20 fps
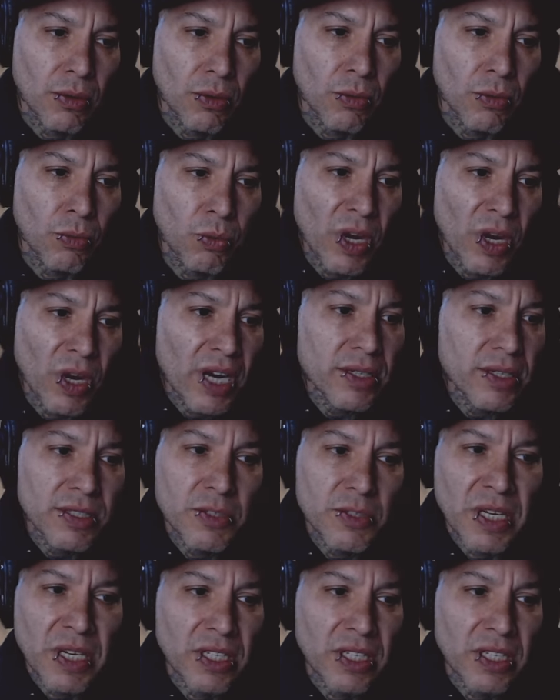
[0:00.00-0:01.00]
what else
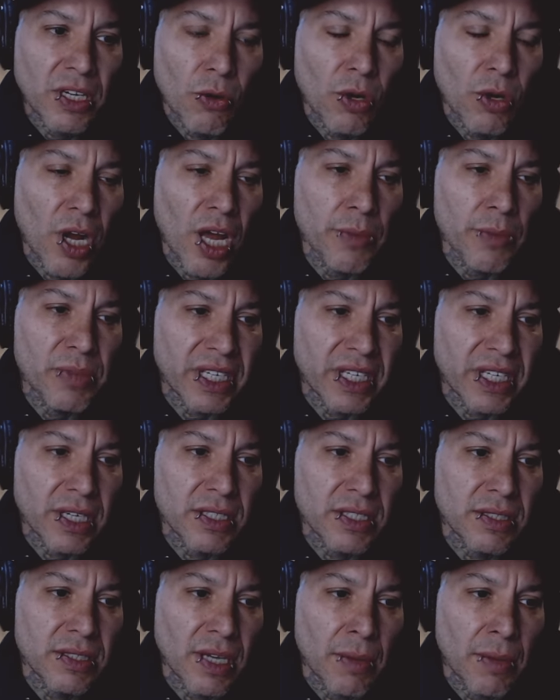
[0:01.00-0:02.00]
has been going on?
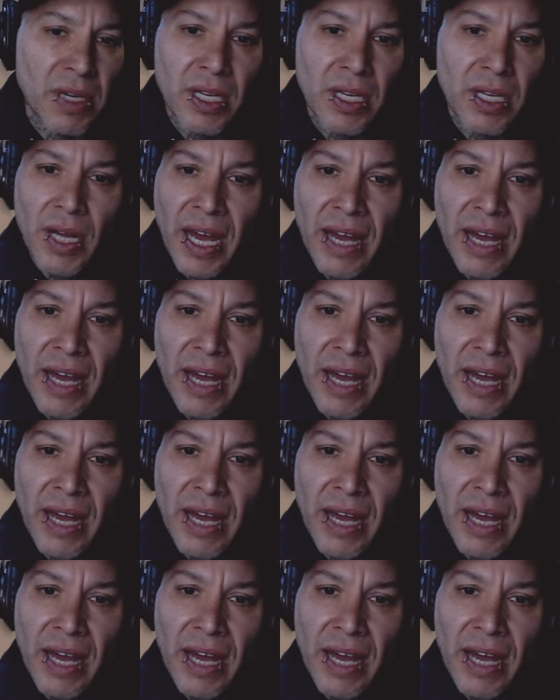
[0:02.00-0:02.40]
Because I mean,